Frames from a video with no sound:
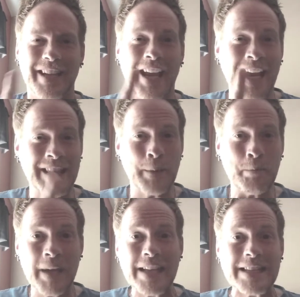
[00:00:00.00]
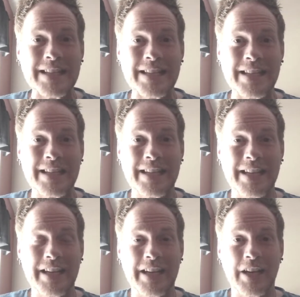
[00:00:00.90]
in the midst
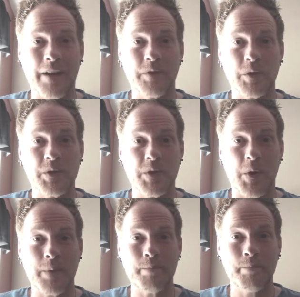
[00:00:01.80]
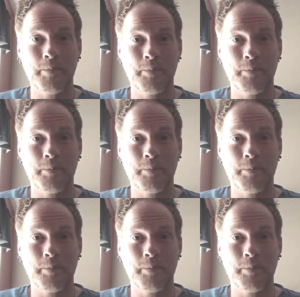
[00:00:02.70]
of your storm.